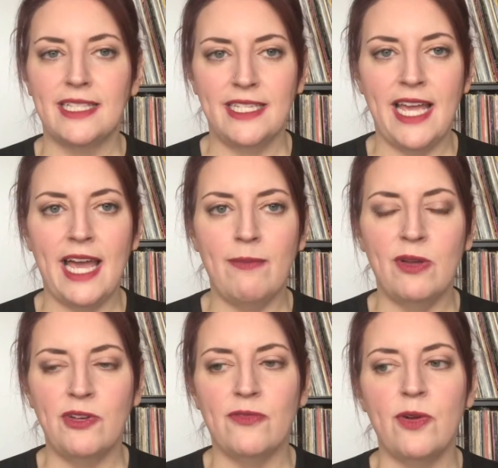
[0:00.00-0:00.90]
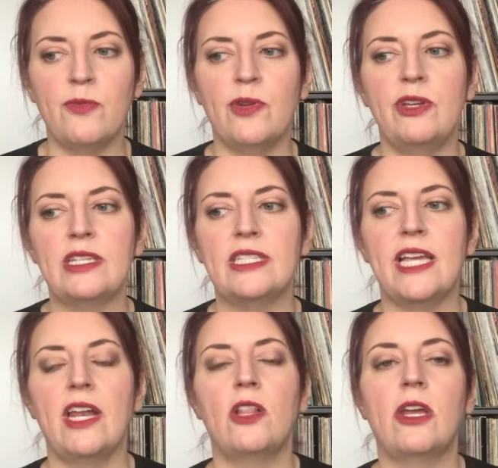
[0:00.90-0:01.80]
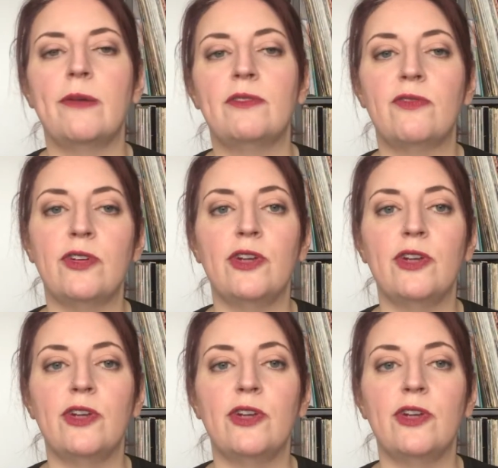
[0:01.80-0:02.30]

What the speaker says: It's an app on your phone where you can set alarms for